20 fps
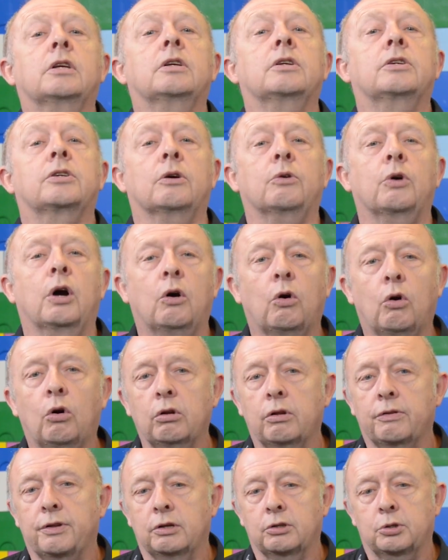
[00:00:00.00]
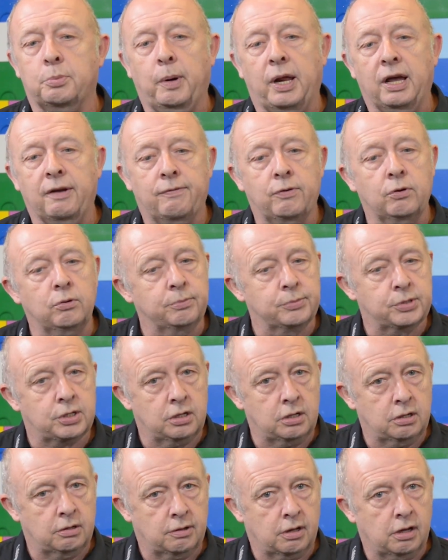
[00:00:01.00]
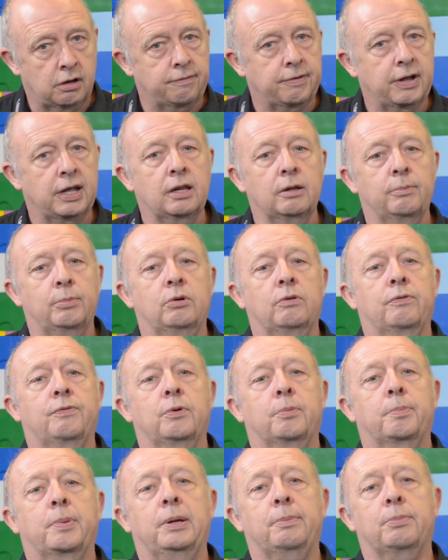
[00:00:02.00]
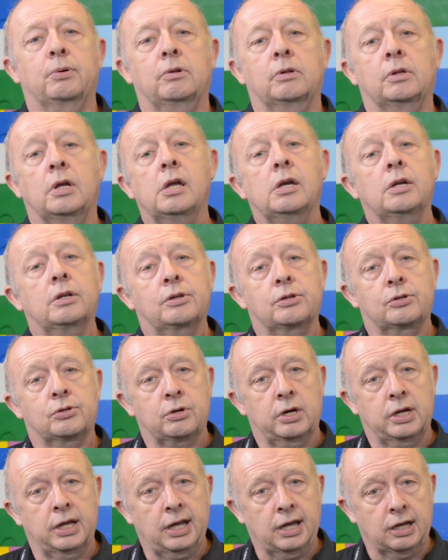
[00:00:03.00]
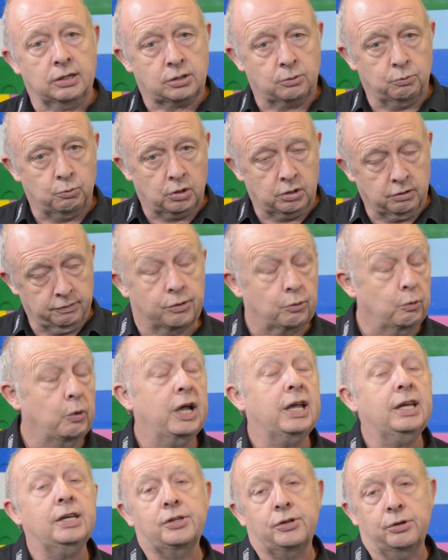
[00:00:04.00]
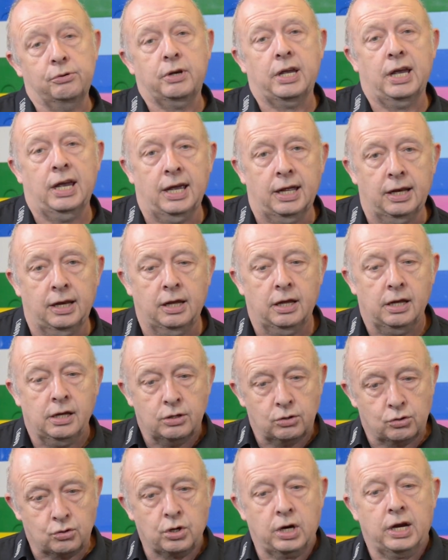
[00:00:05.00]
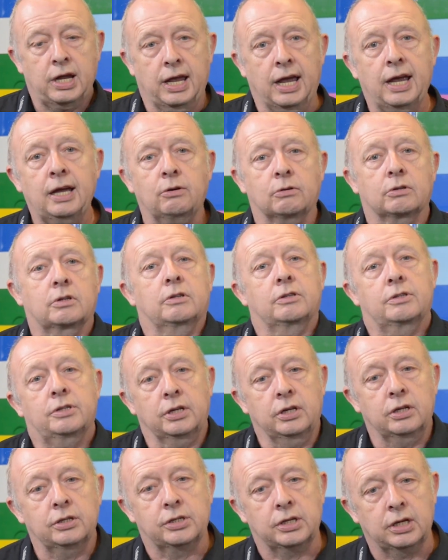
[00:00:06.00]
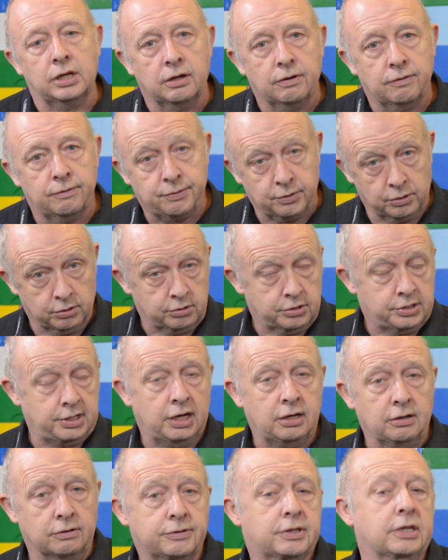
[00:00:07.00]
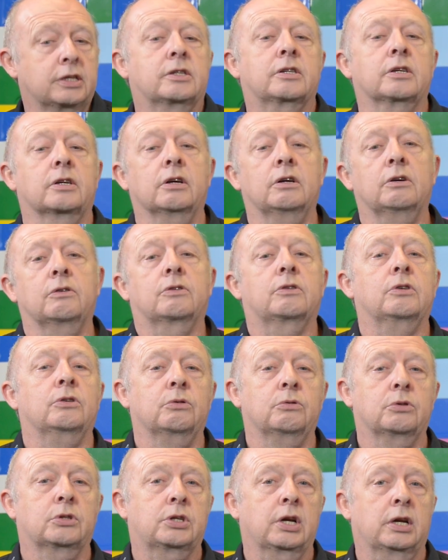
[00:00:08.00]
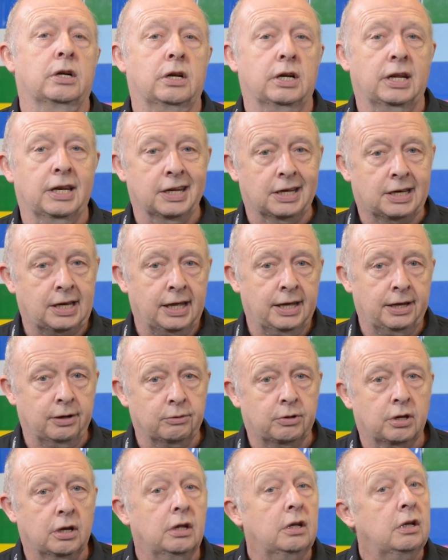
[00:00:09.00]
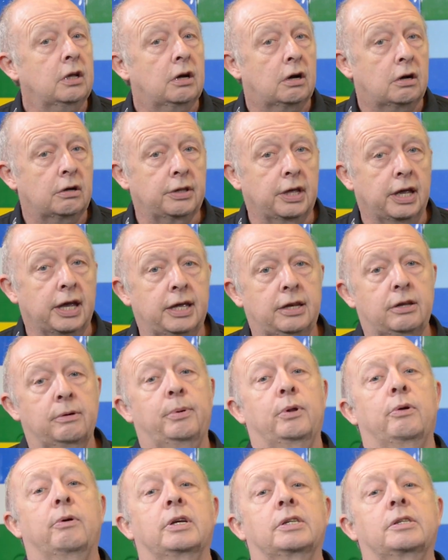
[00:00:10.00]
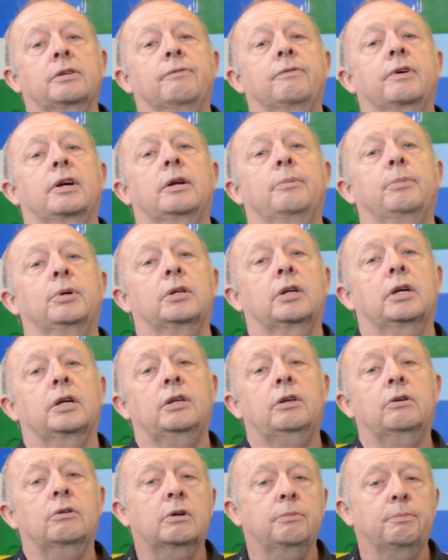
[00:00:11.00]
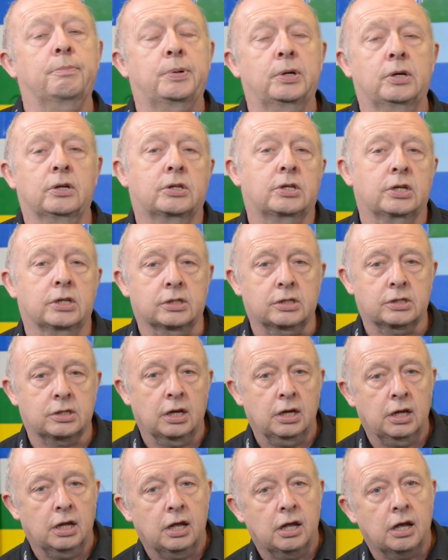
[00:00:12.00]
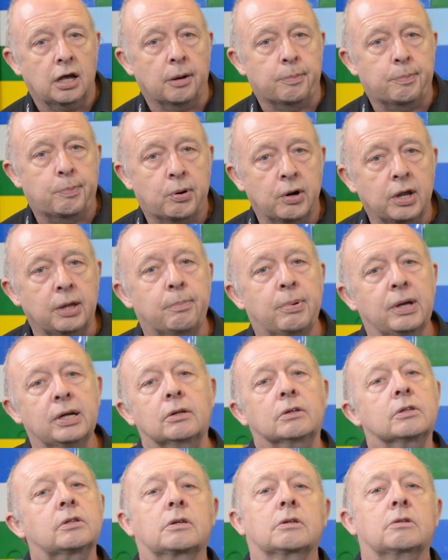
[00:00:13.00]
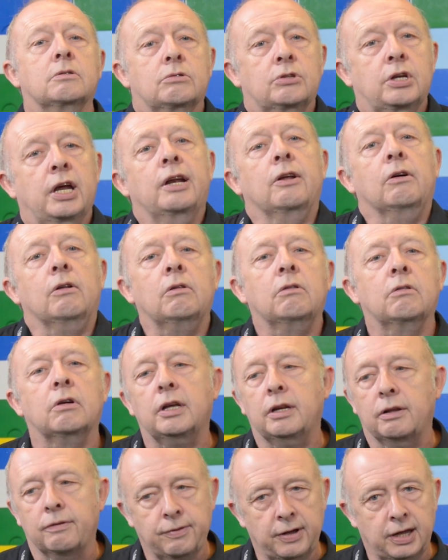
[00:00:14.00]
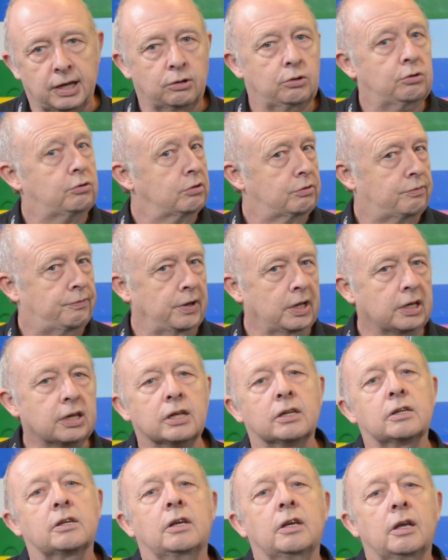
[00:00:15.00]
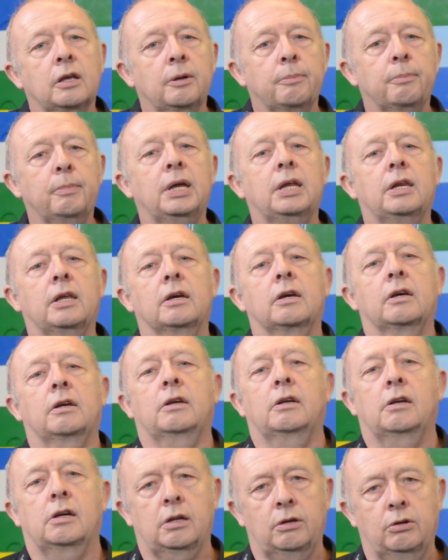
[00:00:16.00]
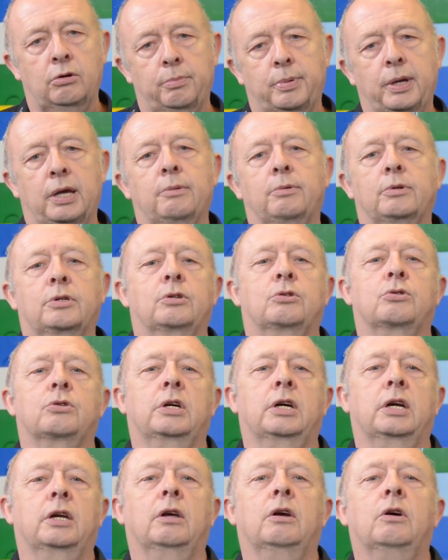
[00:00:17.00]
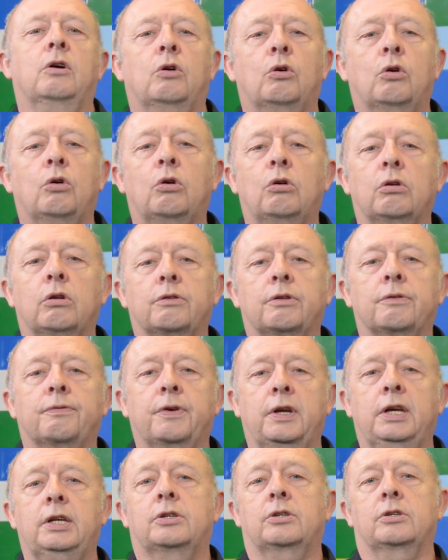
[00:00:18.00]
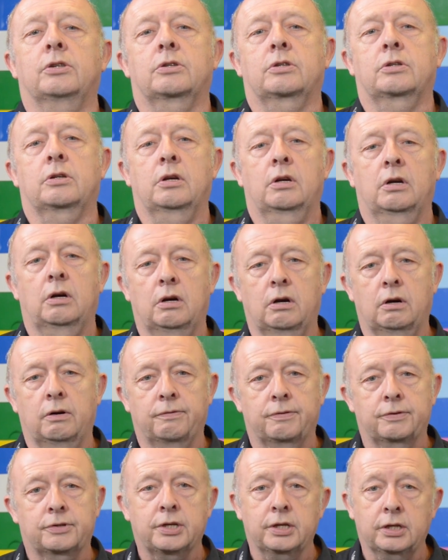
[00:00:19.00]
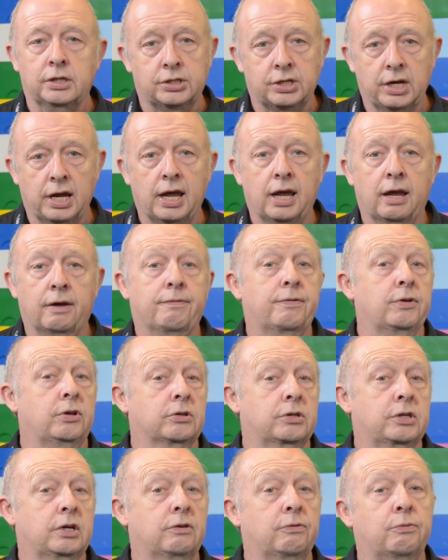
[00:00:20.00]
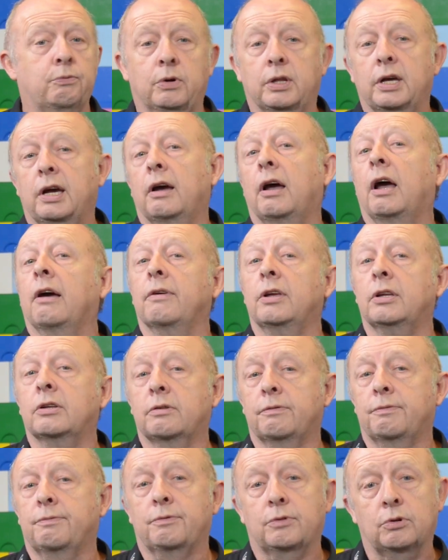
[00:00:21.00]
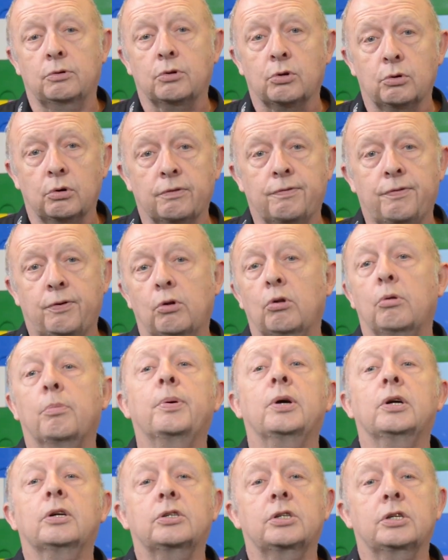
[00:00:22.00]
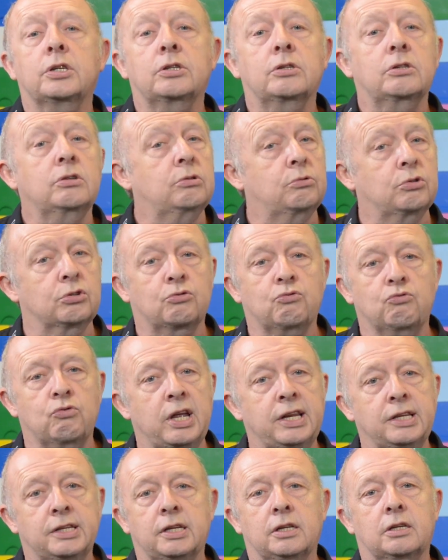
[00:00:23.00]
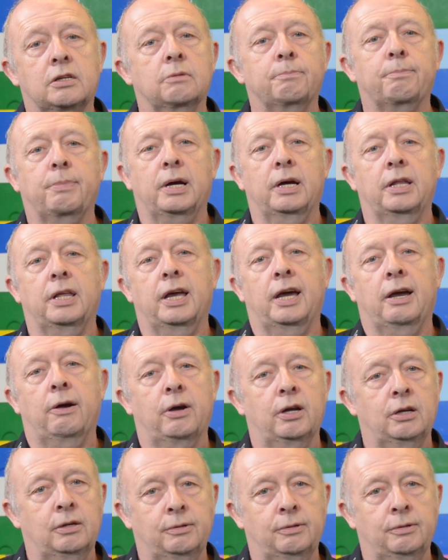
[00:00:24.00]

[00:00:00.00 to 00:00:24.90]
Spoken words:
So all of those platforms are available for people to try out. And one of the ways you can try out Cinegy for yourselves is to go to Channel in the Cloud on the AWS environment, and you can purchase a pre-built channel. In effect, you just feed it media and you'll be able to try all of the features of Cinegy Air for yourself without having to do a full purchase. You just rent it by the hour.